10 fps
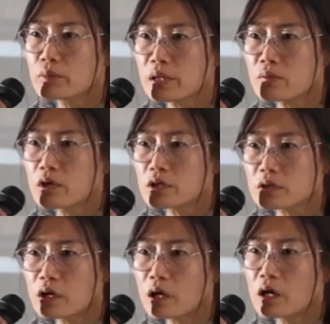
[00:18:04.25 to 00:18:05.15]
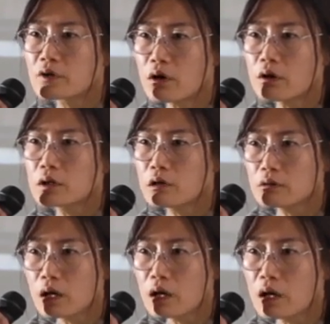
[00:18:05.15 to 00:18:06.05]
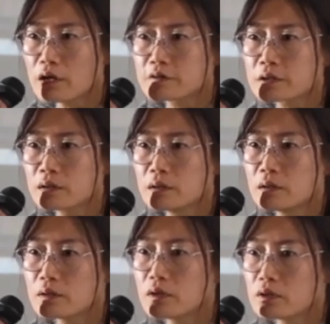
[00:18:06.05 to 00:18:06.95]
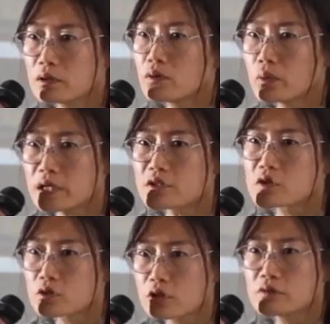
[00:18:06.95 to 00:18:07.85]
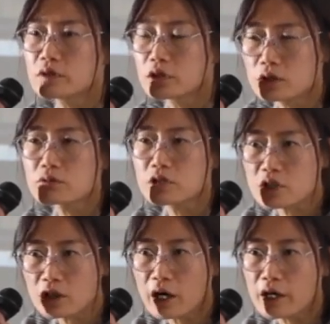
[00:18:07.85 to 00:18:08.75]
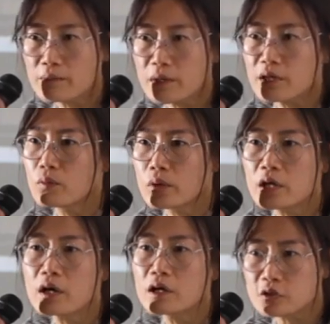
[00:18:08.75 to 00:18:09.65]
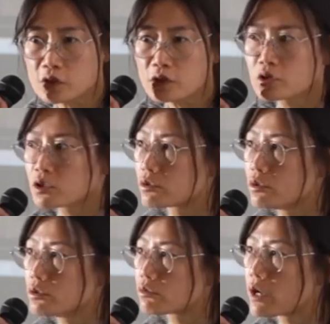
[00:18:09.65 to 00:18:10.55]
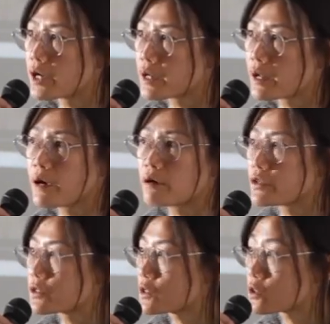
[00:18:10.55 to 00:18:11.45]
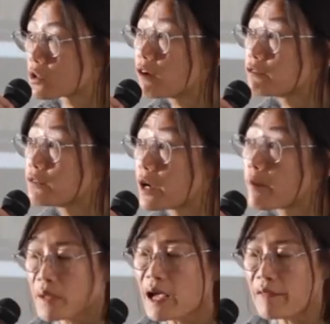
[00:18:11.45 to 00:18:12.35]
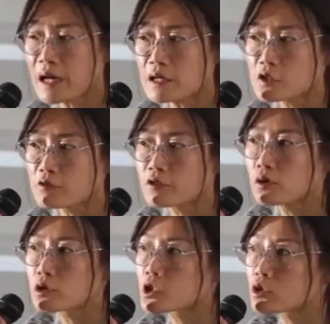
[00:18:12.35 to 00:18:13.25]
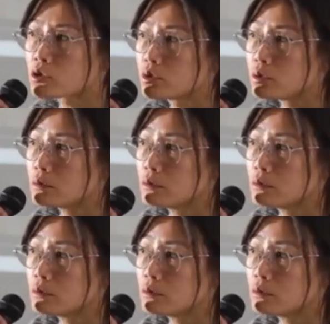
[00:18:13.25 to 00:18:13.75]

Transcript: we worked hard all our lives. You know, we deserve a good retirement. We are so screwed right now. This is not fair. And that is, of course, true.